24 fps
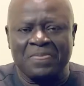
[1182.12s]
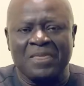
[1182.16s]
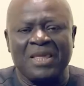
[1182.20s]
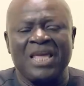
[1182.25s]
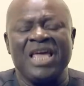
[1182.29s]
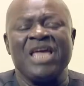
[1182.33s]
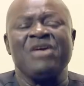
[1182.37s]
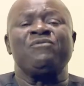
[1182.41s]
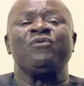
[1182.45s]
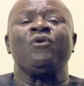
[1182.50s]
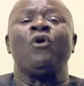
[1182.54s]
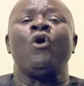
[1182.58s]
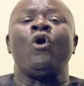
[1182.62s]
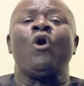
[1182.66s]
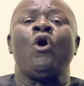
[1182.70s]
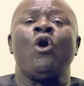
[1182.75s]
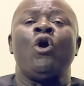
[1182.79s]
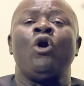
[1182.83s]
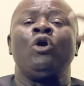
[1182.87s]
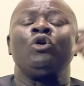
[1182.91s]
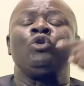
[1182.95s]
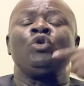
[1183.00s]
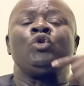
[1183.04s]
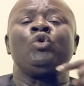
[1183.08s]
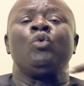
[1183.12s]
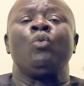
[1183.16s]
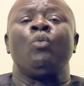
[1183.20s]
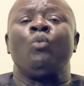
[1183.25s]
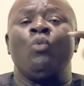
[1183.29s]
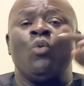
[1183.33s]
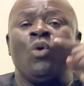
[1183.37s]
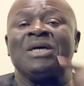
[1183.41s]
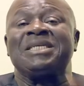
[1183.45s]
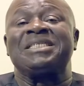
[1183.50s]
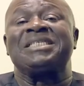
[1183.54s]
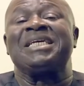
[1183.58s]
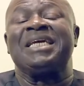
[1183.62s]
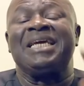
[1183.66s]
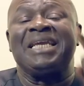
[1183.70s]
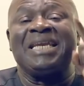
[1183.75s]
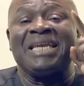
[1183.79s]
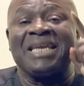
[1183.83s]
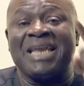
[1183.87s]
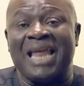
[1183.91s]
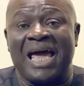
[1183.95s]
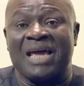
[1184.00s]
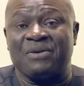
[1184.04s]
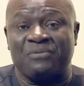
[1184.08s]
if all you want
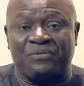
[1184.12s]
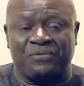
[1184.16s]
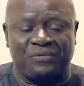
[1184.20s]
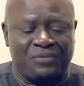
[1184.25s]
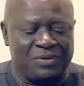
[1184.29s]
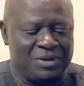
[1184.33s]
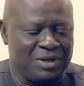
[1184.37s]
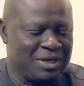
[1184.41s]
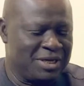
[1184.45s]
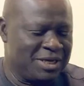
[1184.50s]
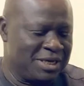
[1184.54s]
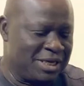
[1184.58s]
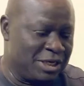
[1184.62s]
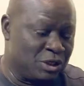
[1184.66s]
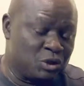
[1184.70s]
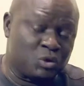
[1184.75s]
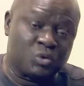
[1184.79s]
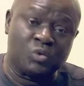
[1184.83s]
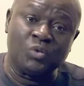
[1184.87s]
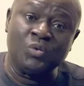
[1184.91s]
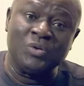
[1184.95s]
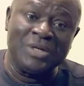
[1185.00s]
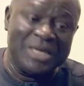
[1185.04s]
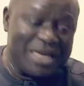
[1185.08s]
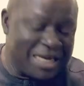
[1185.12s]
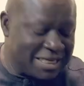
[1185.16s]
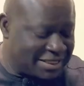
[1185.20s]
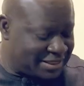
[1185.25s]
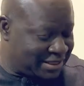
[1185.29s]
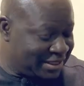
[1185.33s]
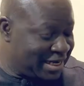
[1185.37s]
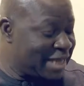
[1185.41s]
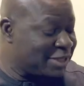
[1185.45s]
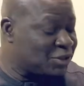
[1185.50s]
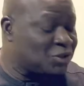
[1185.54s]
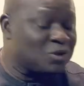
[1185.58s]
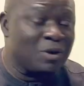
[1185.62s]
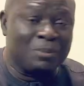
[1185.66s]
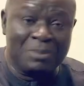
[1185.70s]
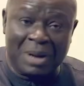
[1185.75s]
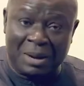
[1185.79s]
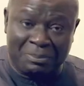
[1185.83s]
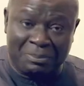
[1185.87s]
in life is to eat, like some